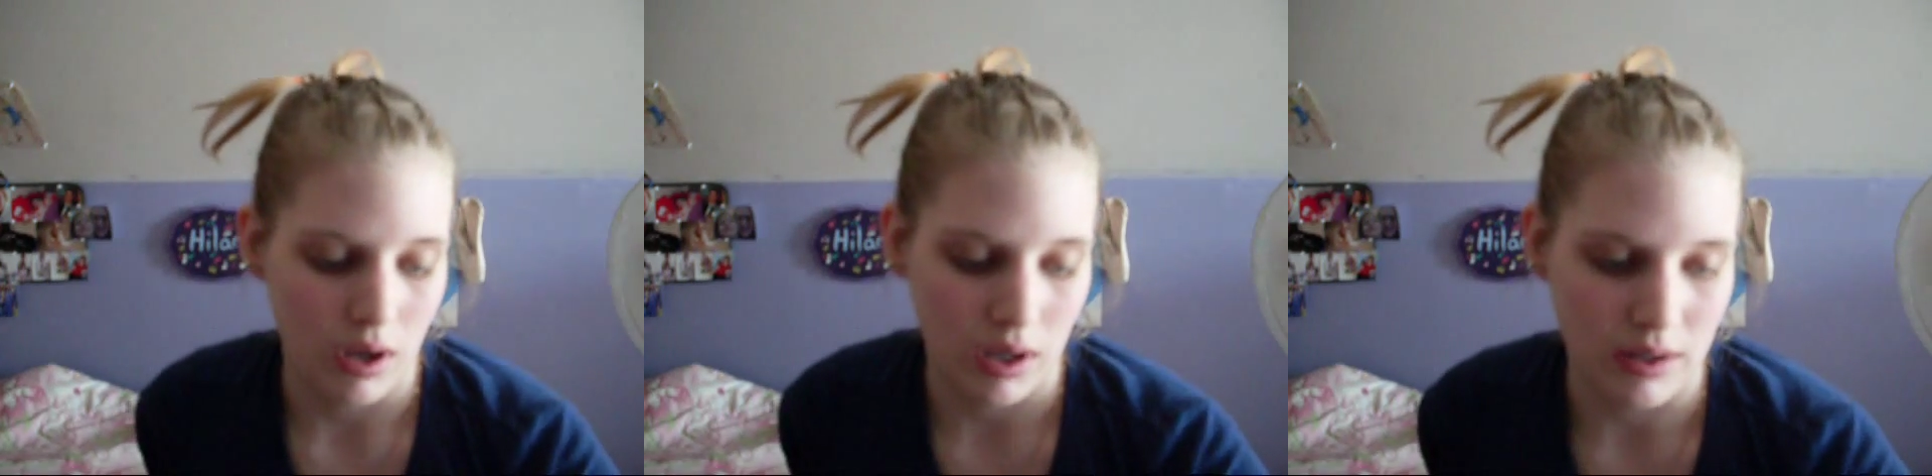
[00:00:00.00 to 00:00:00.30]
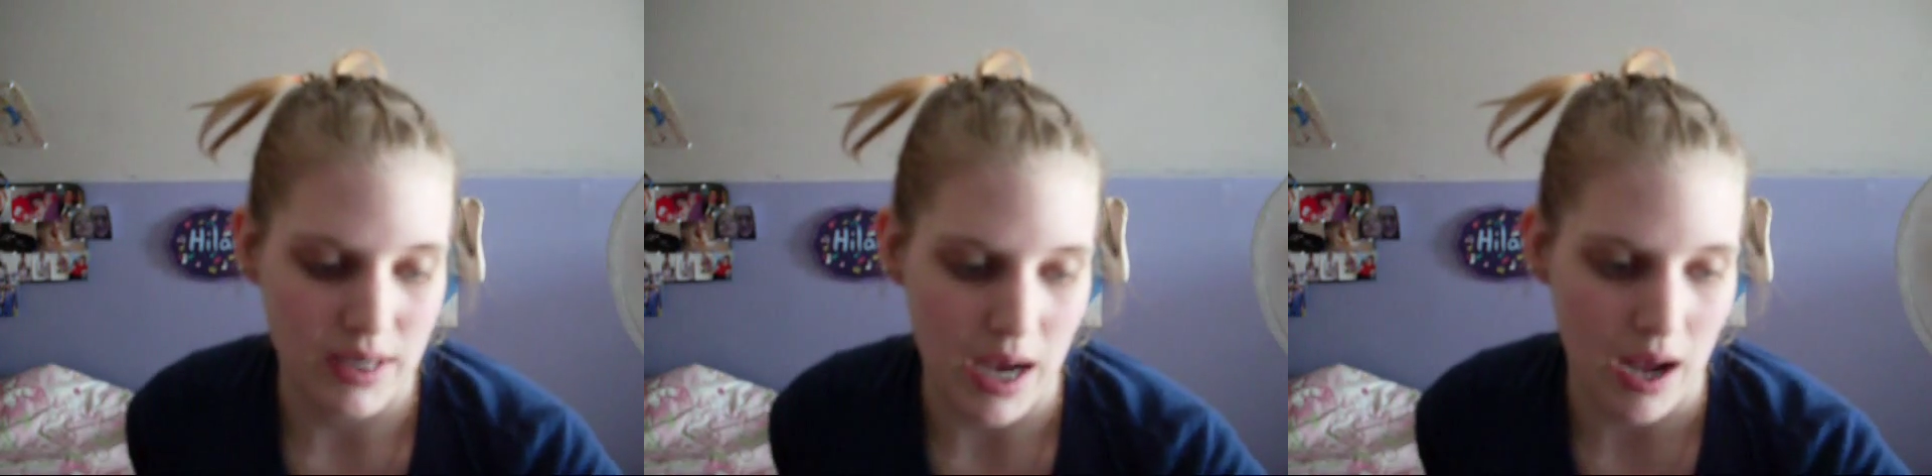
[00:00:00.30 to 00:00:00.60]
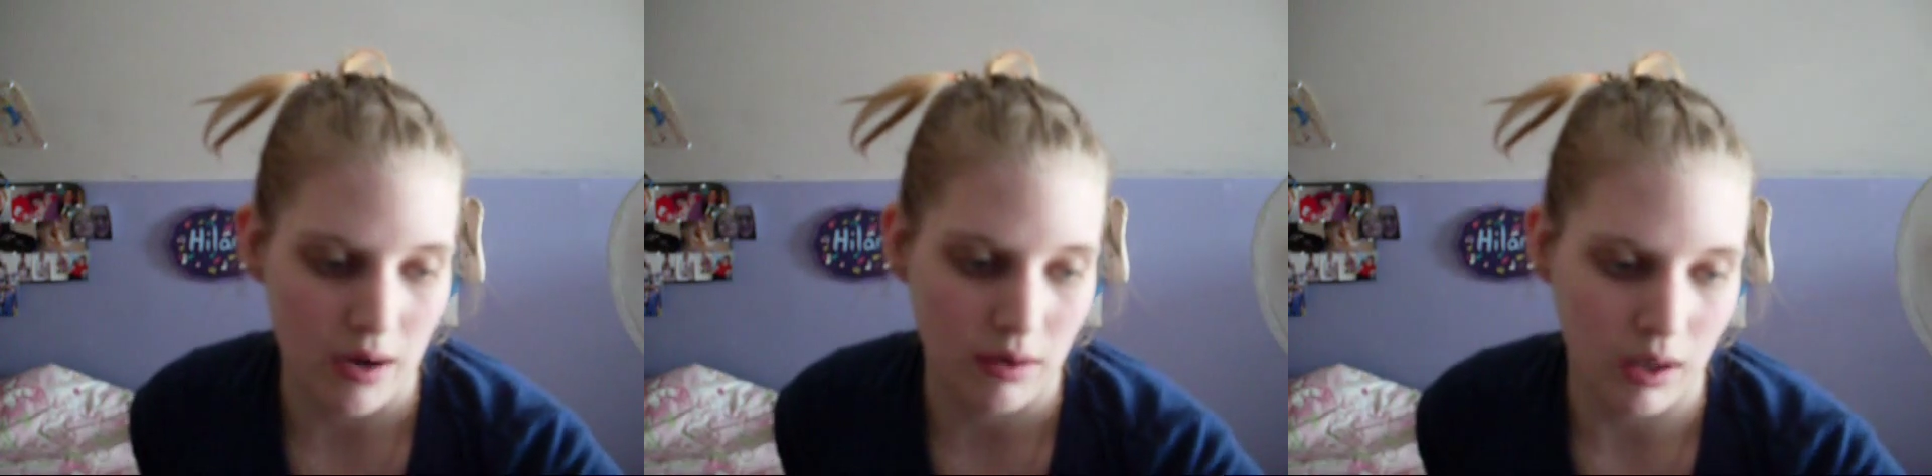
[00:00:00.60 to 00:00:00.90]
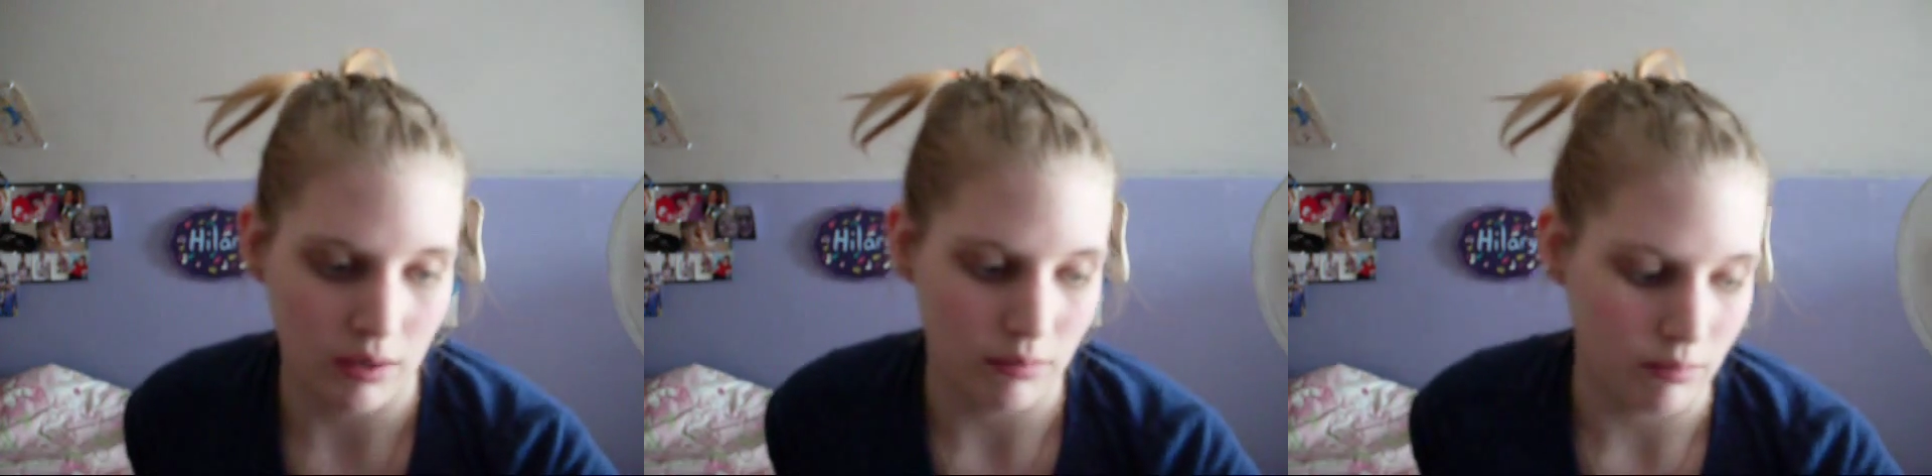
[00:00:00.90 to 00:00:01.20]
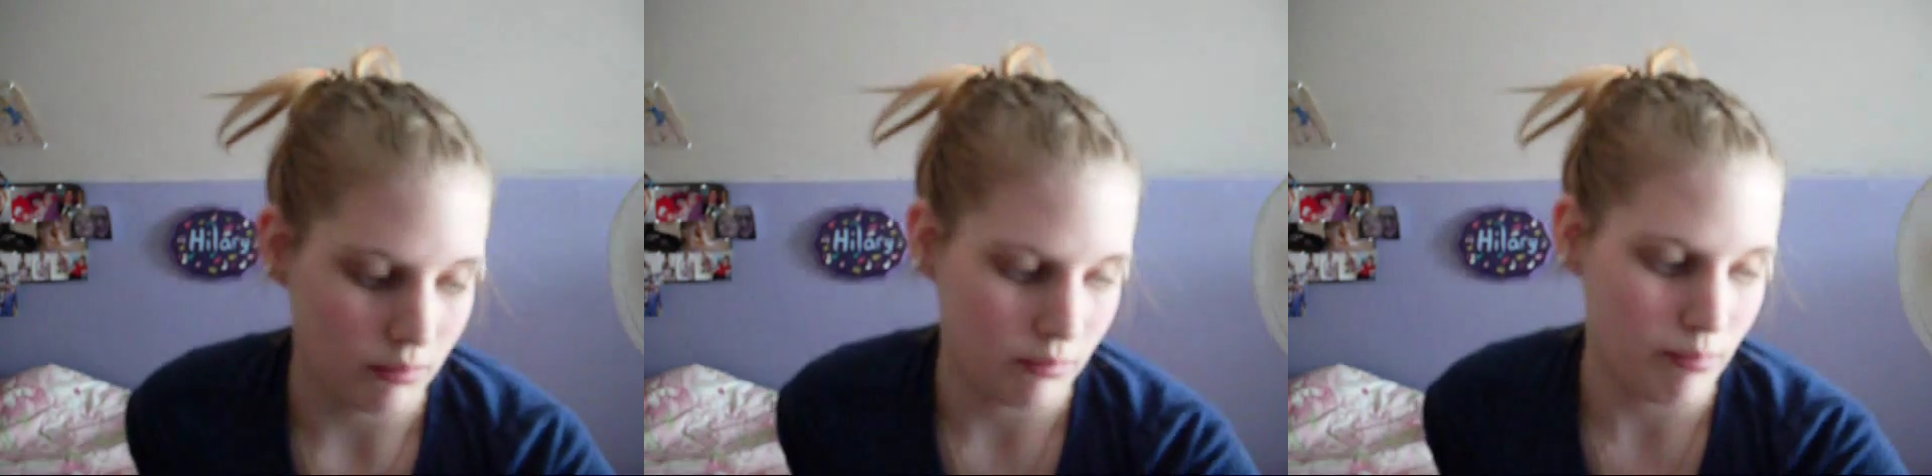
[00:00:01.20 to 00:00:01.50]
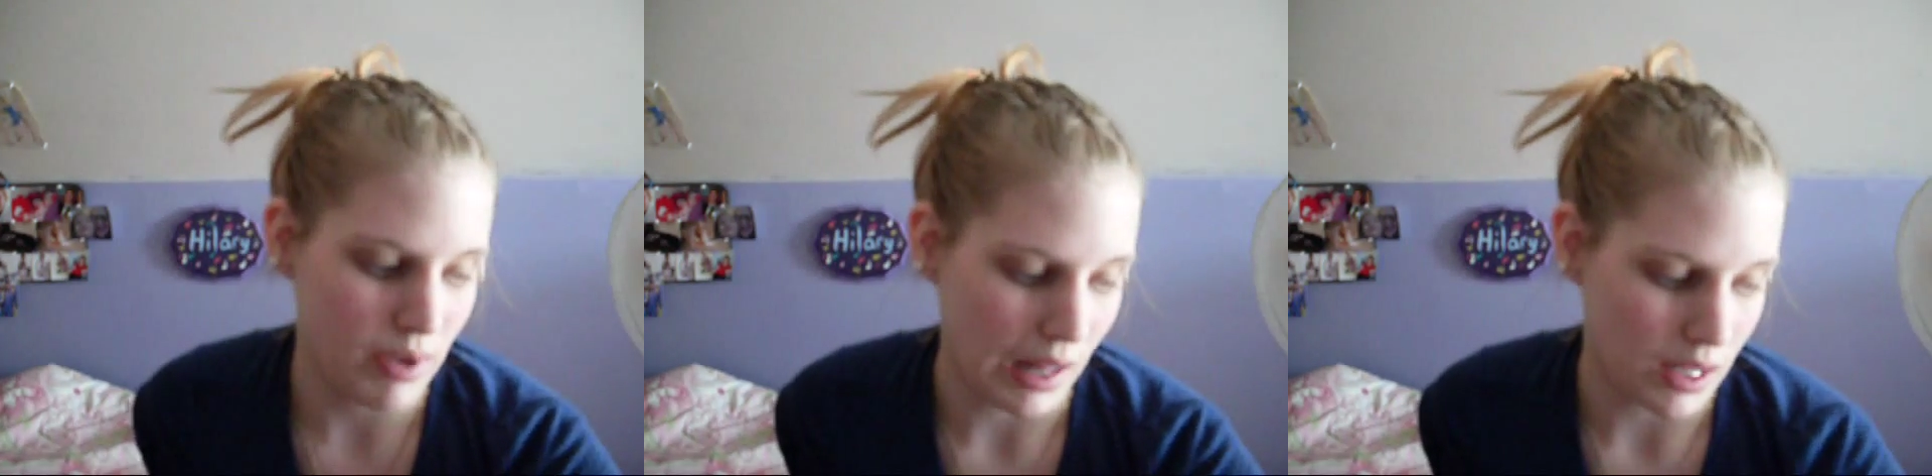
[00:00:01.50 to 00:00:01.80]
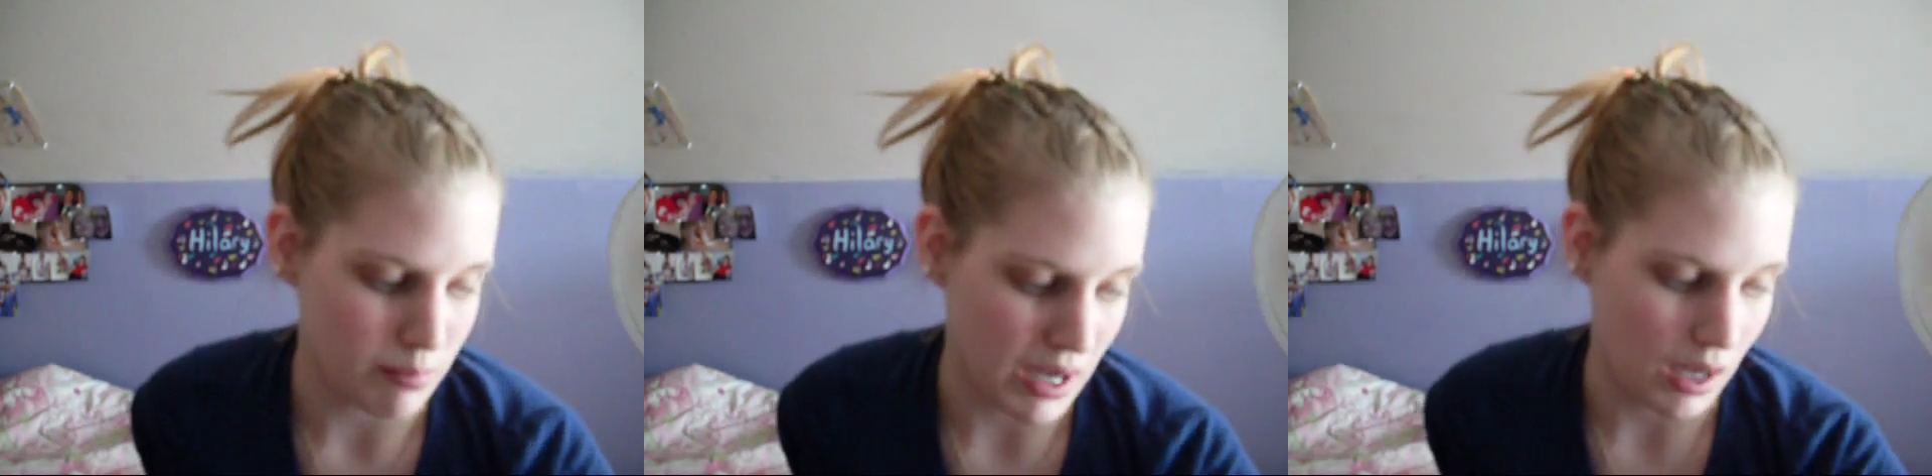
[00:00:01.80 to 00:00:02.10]
in tan and
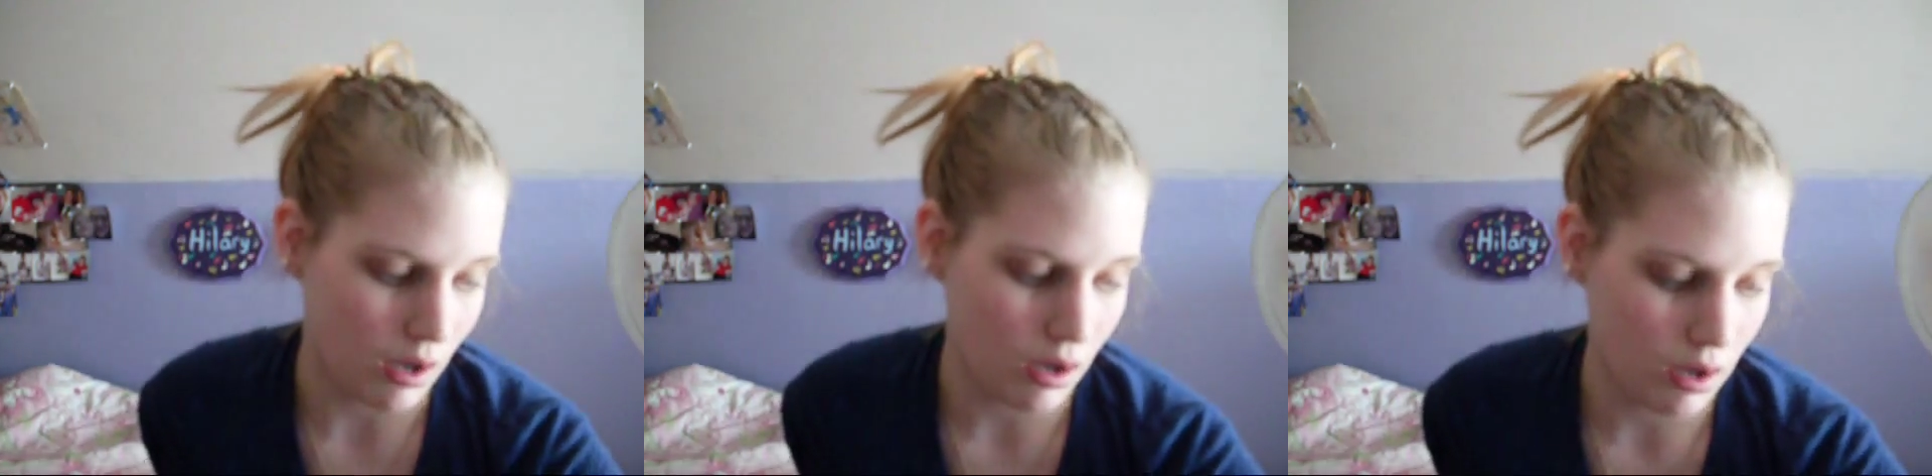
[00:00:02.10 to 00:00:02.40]
belly pink.